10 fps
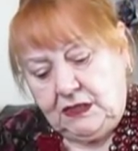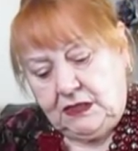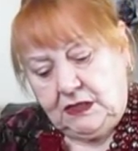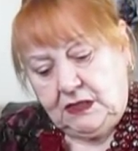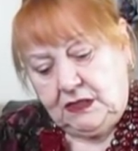
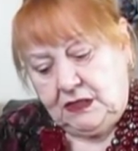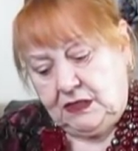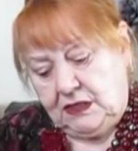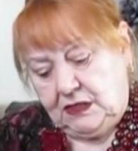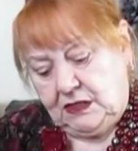
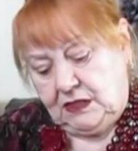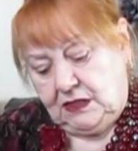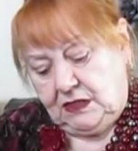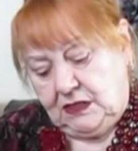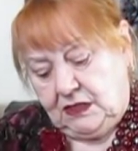
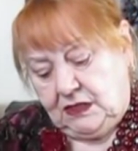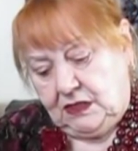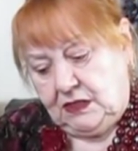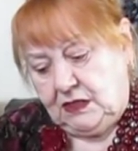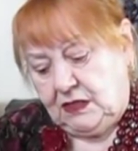(silence)